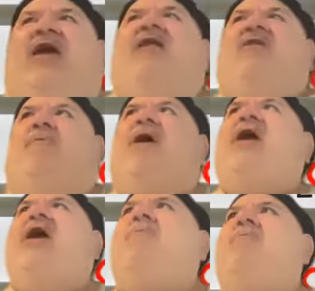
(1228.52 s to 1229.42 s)
had to
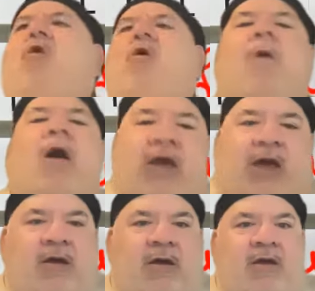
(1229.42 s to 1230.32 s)
pay him more
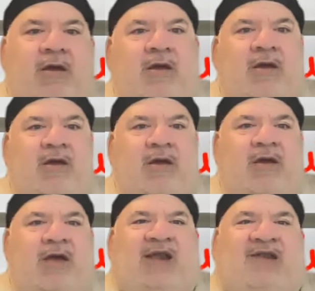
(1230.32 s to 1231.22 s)
money
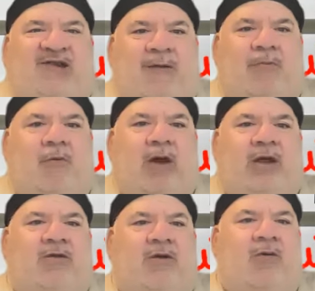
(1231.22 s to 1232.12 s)
at some
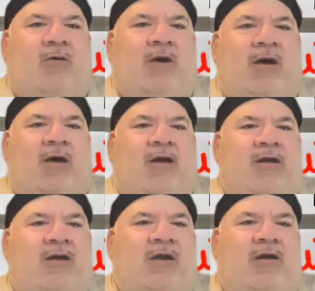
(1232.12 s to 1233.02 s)
point to
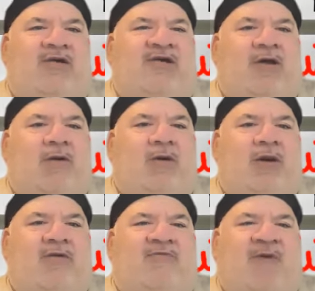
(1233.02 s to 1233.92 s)
so he
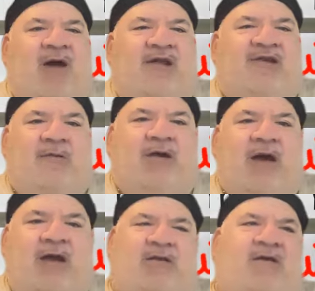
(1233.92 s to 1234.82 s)
wouldn't file some
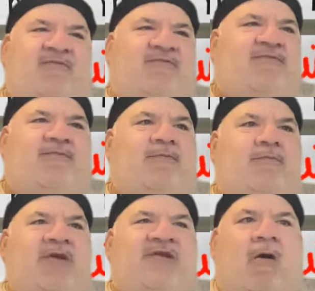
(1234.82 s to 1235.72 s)
kind of
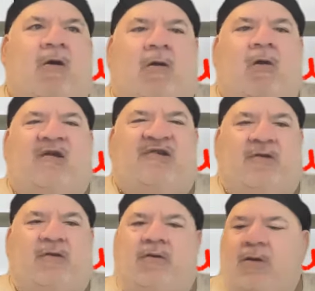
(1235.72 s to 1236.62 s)
bizarre
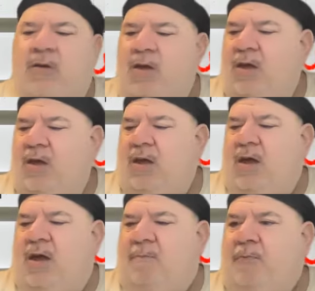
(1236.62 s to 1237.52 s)
lawsuit.
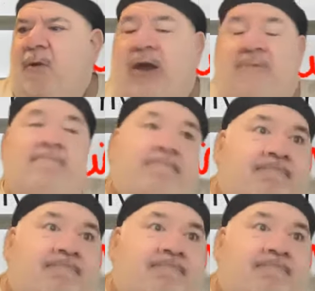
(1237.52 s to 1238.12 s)
But